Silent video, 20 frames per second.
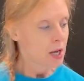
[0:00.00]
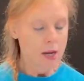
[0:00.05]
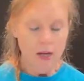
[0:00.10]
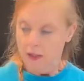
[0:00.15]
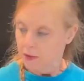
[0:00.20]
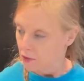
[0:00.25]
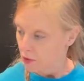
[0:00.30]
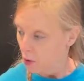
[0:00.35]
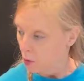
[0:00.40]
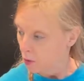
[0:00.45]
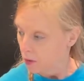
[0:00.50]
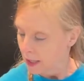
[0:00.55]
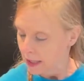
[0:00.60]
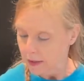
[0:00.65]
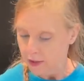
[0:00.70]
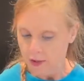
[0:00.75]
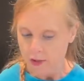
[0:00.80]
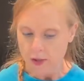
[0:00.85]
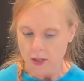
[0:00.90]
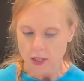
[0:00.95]
So
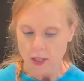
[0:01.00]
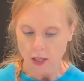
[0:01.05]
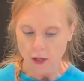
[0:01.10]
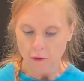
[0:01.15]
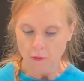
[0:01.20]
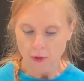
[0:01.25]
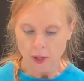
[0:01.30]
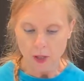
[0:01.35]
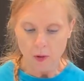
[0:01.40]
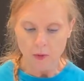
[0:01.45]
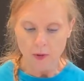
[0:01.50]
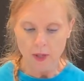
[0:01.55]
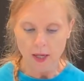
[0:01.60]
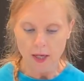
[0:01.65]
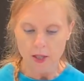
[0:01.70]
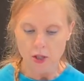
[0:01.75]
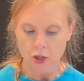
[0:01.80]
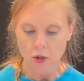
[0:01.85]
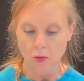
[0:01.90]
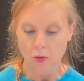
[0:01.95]
let's see if he would
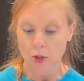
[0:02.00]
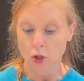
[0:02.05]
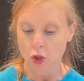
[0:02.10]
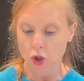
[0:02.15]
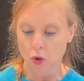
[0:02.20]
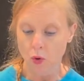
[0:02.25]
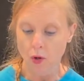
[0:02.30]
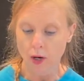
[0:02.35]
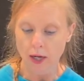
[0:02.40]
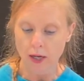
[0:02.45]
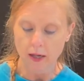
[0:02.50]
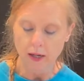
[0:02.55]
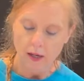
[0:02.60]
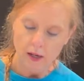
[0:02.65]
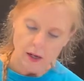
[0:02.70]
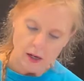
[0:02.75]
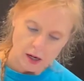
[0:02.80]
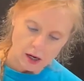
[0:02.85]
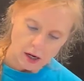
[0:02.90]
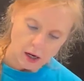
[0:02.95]
like to enjoy
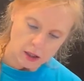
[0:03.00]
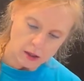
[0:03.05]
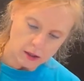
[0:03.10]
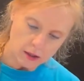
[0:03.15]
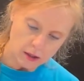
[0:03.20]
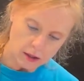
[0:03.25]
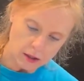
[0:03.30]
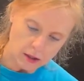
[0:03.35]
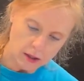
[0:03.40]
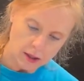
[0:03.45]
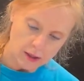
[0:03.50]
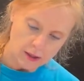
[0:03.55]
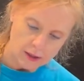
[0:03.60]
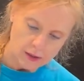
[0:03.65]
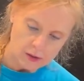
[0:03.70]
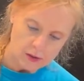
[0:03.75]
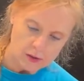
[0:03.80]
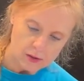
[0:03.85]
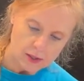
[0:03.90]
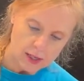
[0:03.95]
a little
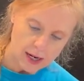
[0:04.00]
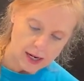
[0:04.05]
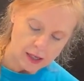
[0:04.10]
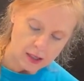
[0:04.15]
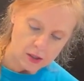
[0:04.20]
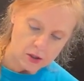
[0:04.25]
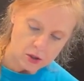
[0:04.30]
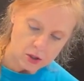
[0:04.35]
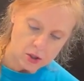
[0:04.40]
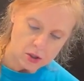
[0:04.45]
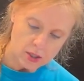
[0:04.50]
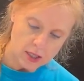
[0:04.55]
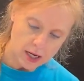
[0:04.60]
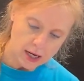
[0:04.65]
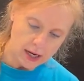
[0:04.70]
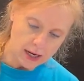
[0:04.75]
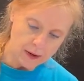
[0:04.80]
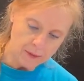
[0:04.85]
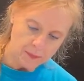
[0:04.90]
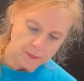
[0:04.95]
snack
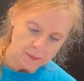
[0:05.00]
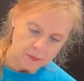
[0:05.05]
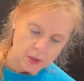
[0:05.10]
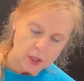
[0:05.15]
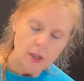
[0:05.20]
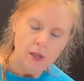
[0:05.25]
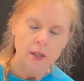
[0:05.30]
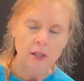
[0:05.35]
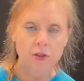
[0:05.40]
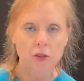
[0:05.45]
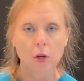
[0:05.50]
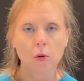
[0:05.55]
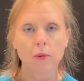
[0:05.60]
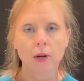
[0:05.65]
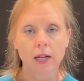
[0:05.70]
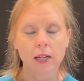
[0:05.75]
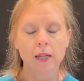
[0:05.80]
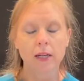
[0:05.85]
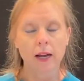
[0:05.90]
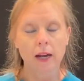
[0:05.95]
today. He's
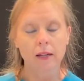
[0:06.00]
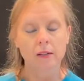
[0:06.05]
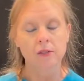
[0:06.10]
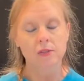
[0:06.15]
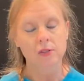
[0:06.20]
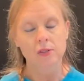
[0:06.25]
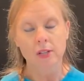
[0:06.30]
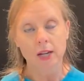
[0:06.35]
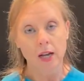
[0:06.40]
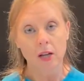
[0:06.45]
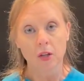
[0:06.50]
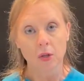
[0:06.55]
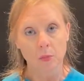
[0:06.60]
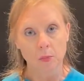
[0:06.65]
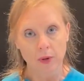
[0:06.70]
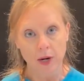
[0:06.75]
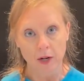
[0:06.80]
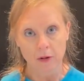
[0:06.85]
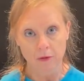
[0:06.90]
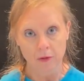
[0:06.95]
already had his salad
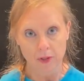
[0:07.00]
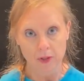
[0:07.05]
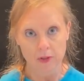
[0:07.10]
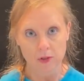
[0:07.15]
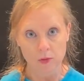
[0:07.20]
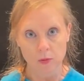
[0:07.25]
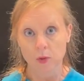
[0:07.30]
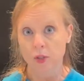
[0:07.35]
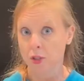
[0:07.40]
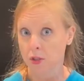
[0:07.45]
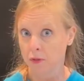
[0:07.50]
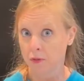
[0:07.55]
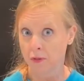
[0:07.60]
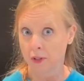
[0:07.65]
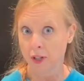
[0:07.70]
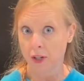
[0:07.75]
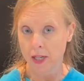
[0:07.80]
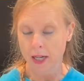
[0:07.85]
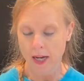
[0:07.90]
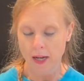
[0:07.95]
breakfast, which is
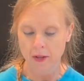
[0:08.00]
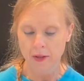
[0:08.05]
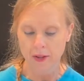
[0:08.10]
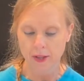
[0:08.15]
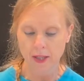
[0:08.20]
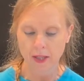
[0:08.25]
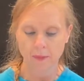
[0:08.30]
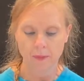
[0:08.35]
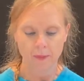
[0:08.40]
very healthy.